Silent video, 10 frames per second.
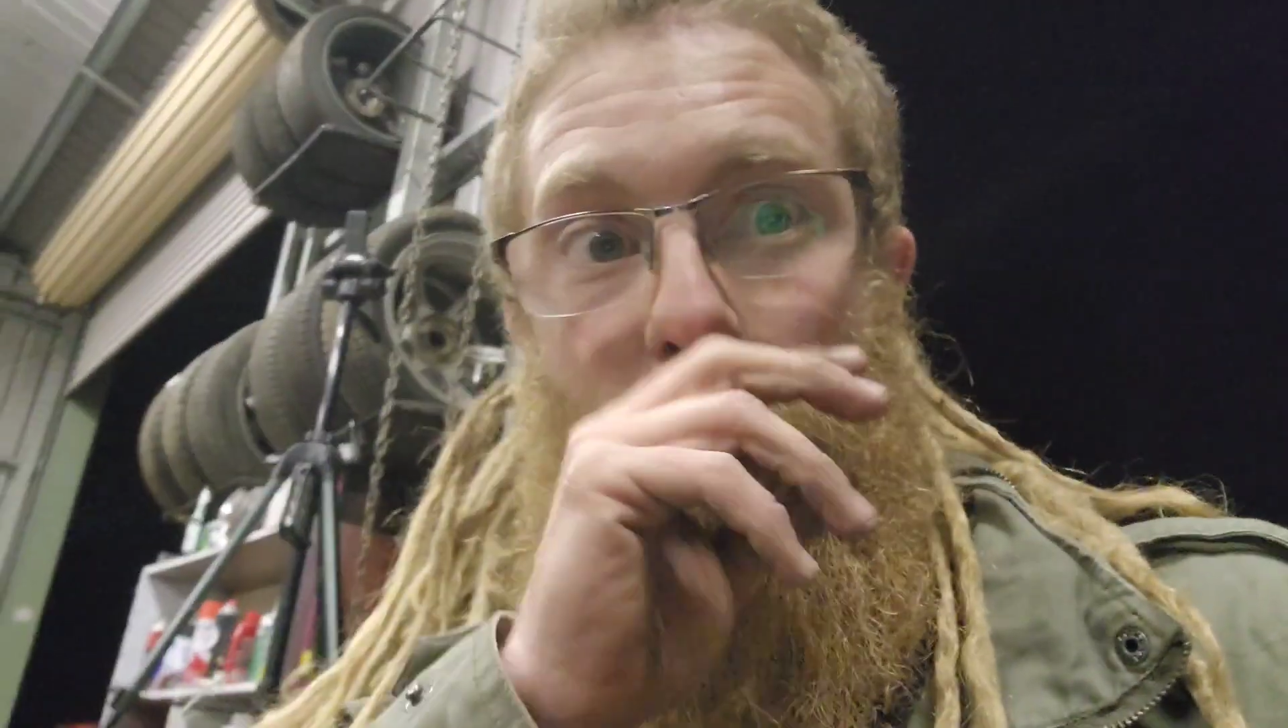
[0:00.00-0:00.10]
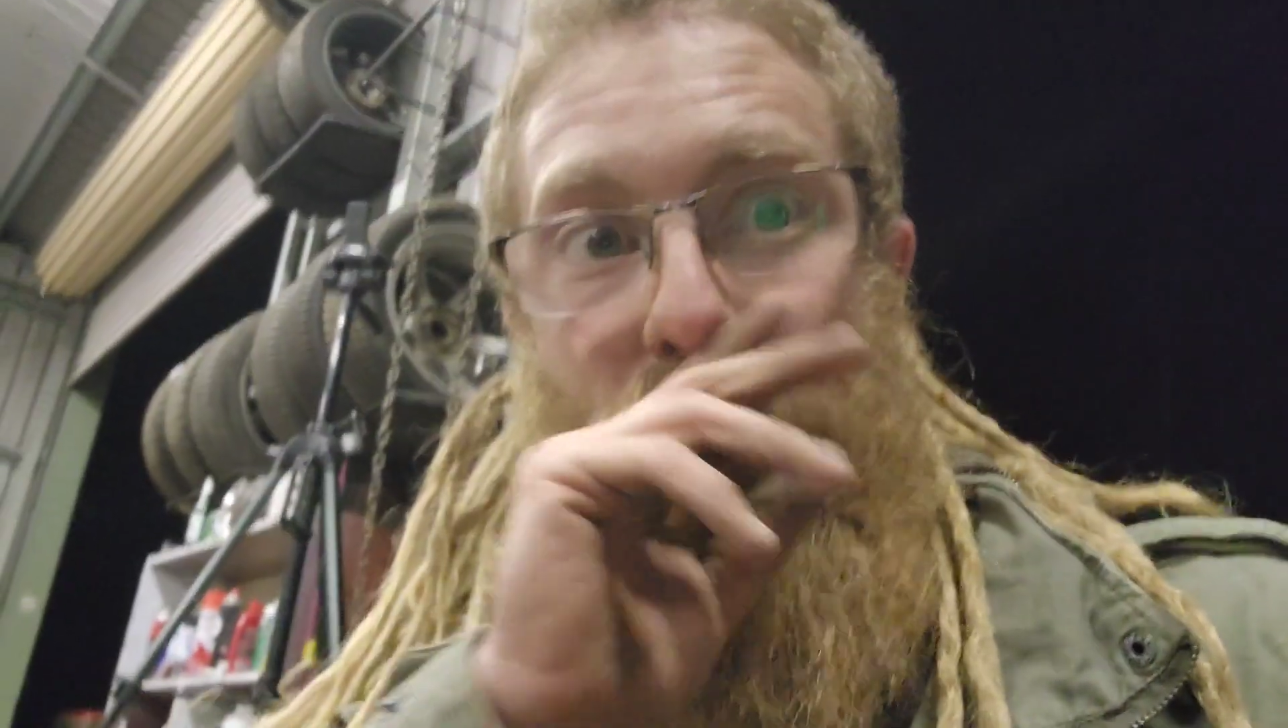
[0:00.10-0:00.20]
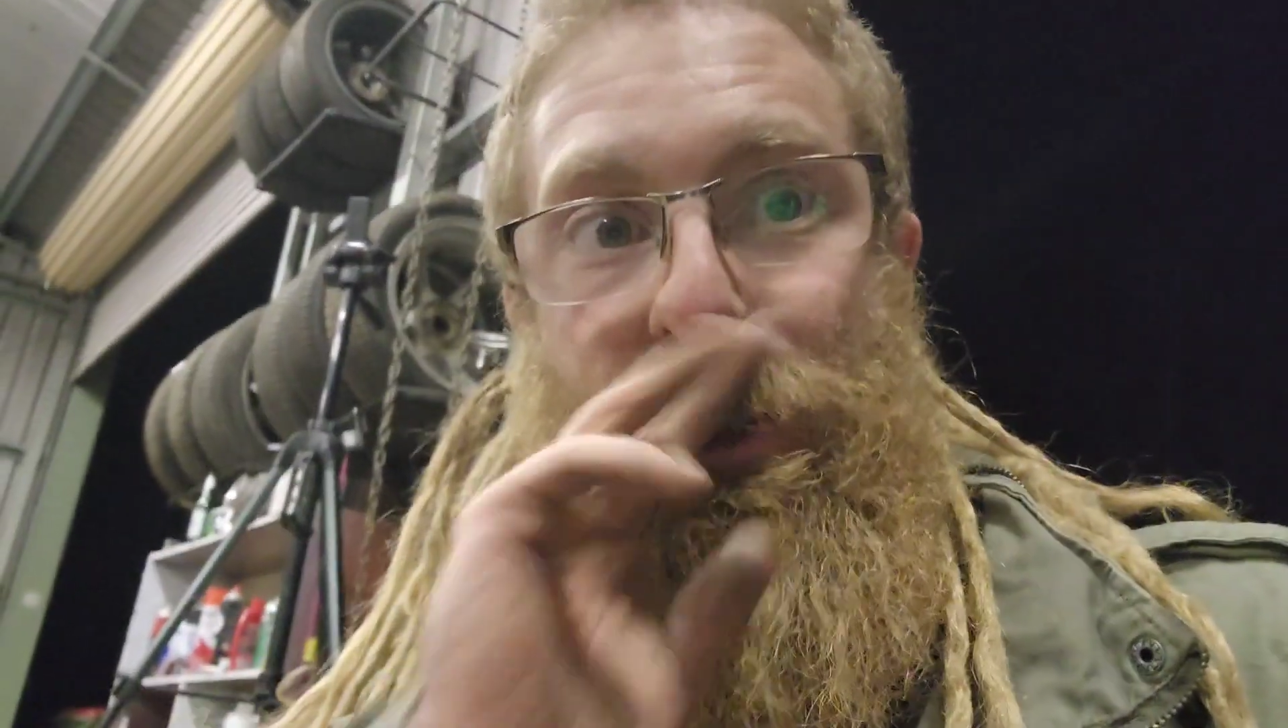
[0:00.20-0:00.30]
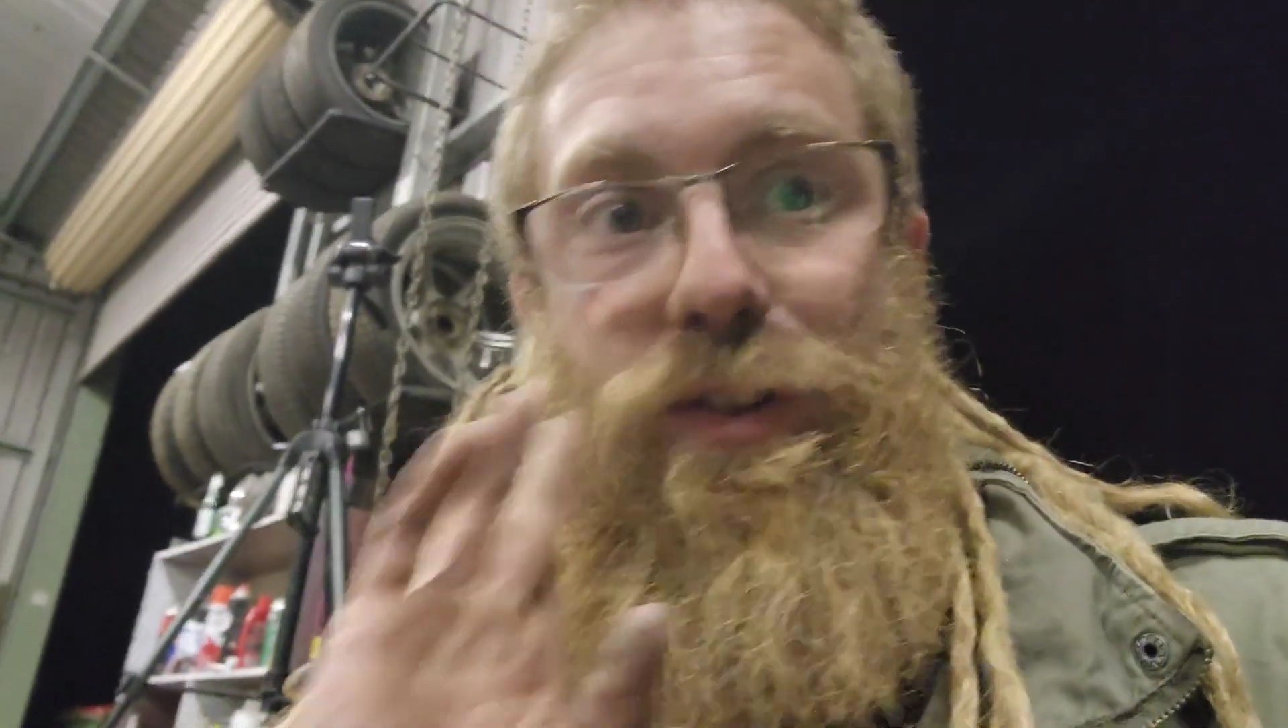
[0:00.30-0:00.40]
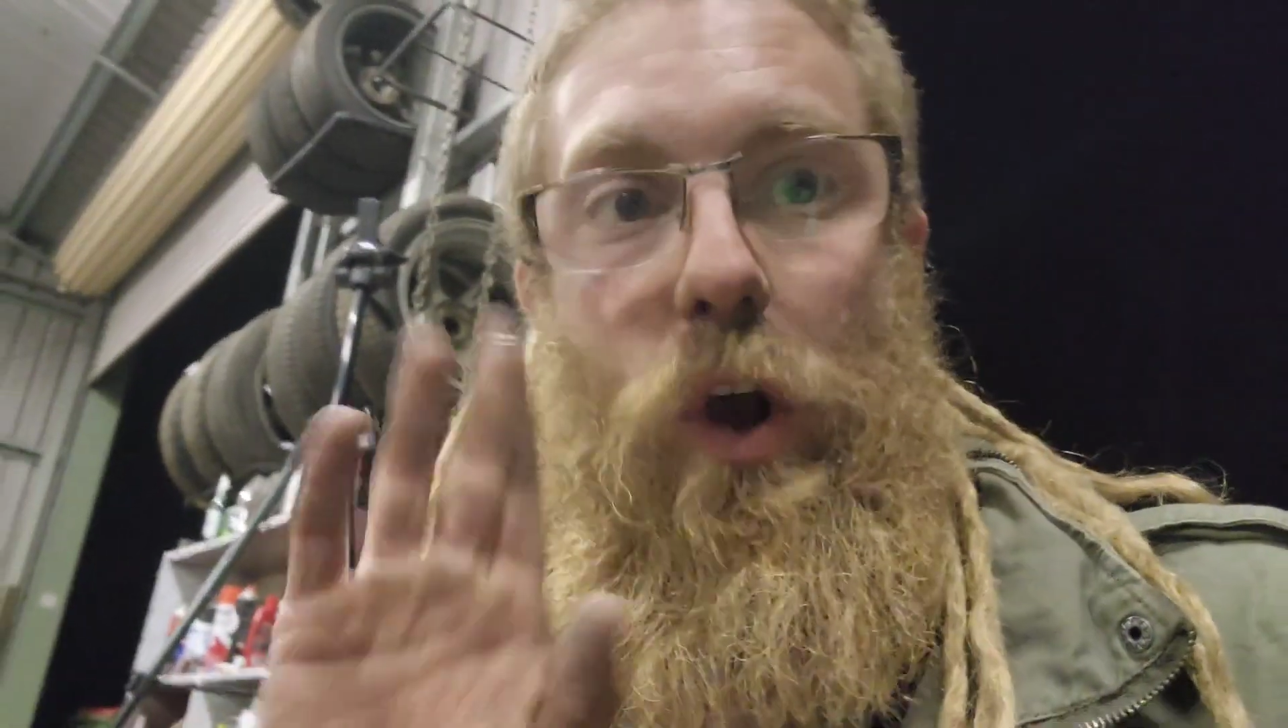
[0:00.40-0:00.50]
It
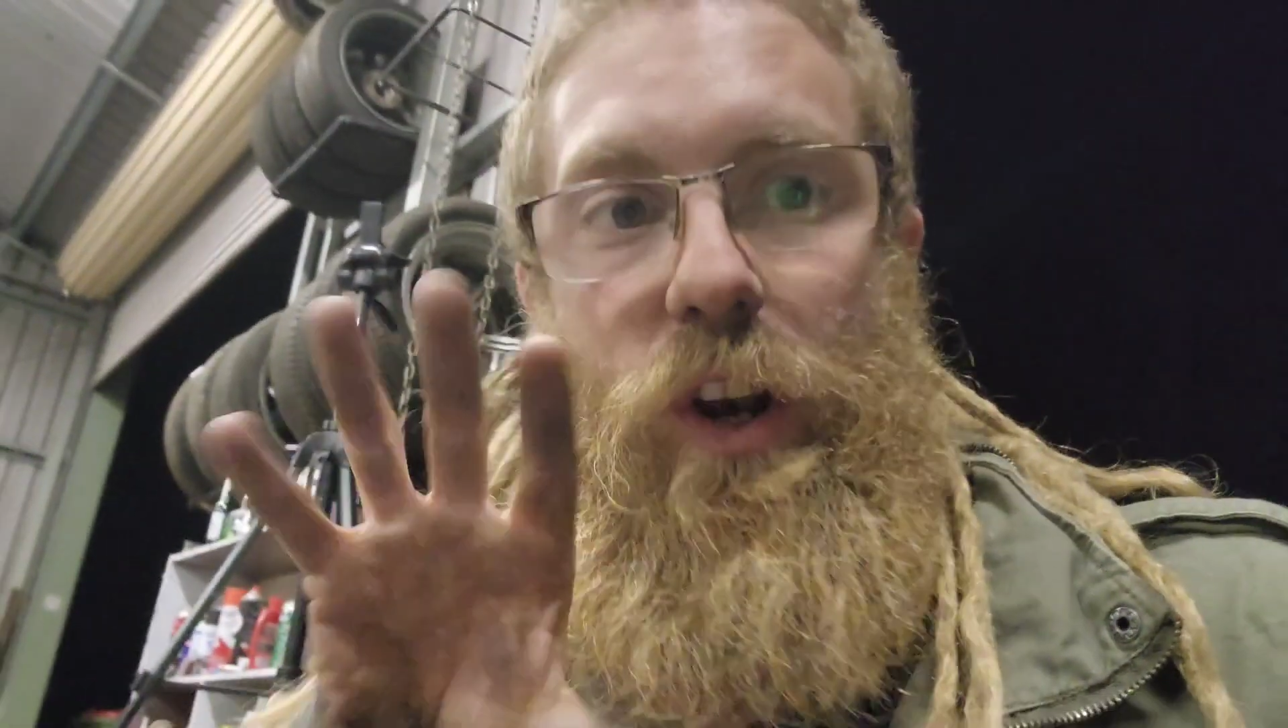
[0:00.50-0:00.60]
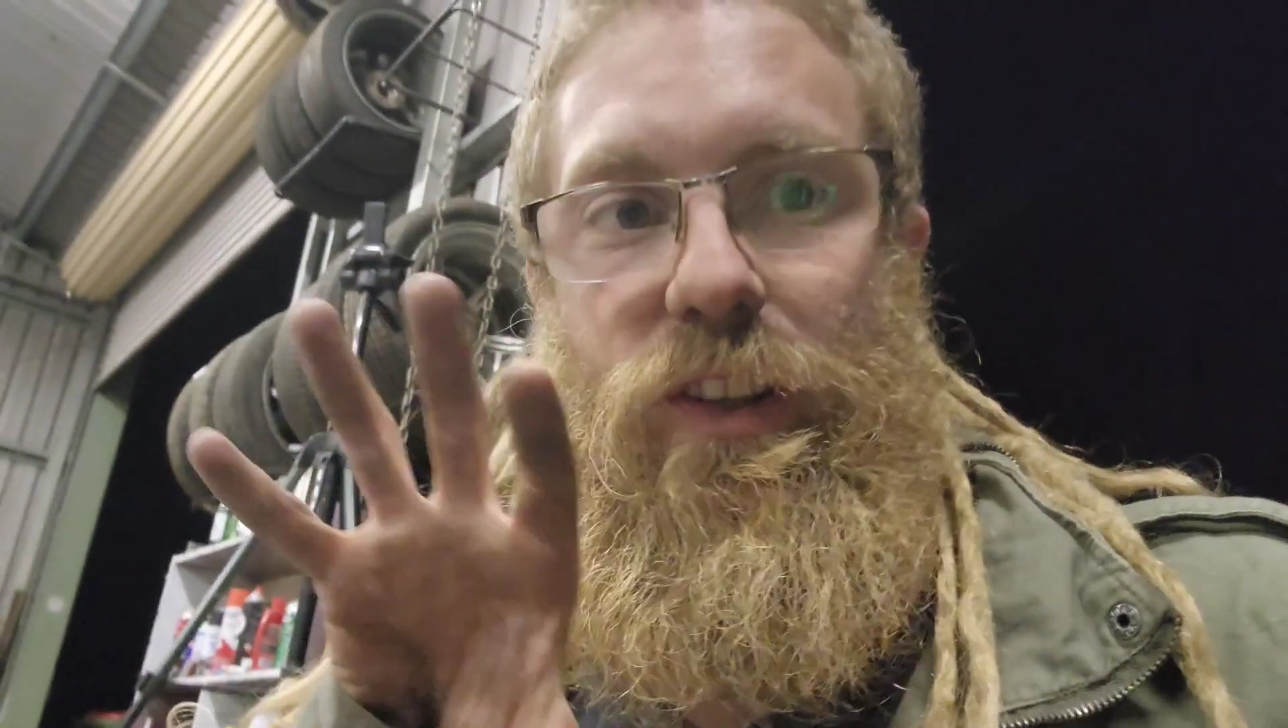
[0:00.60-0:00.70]
just kind of